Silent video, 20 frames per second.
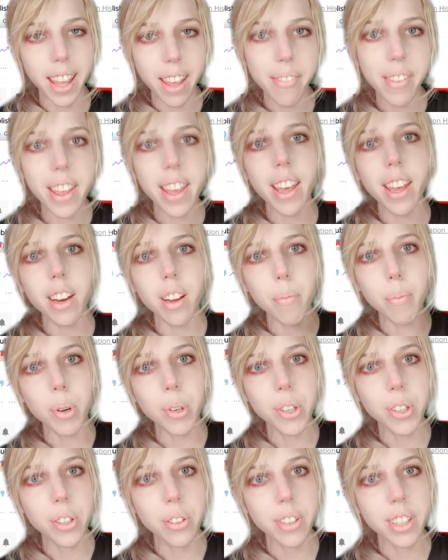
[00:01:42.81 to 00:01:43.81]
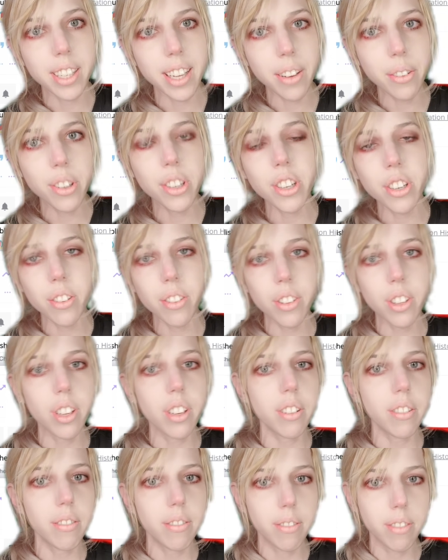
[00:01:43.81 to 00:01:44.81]
Giving it emotional intelligence
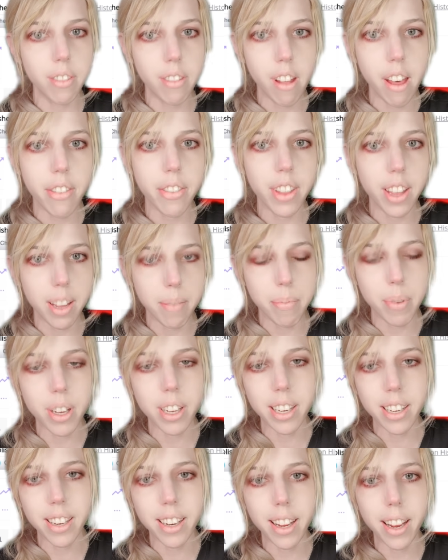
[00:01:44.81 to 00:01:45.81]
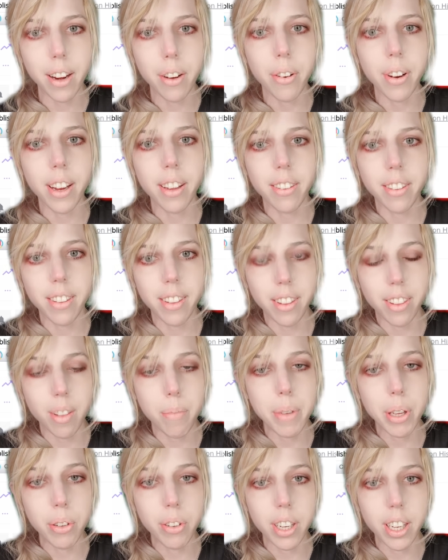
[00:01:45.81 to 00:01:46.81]
does nothing but increase its
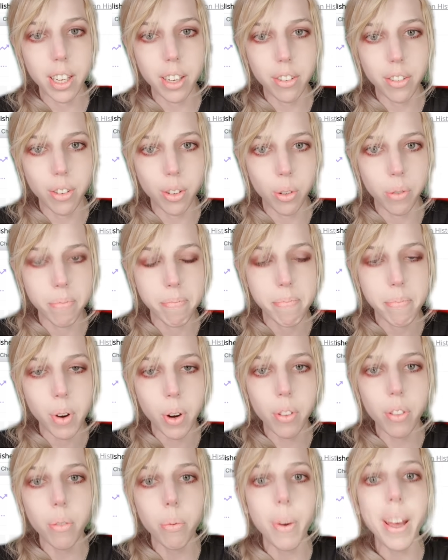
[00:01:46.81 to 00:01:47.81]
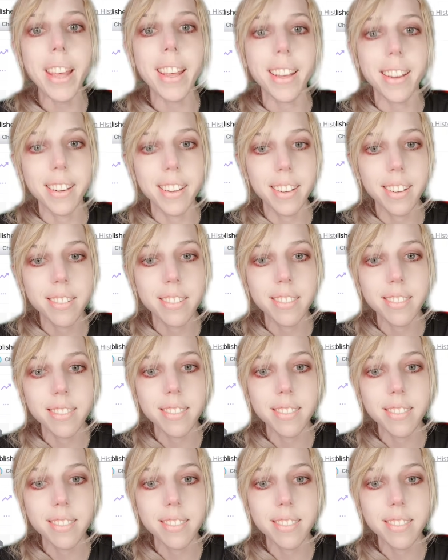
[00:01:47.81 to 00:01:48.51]
ability to persuade.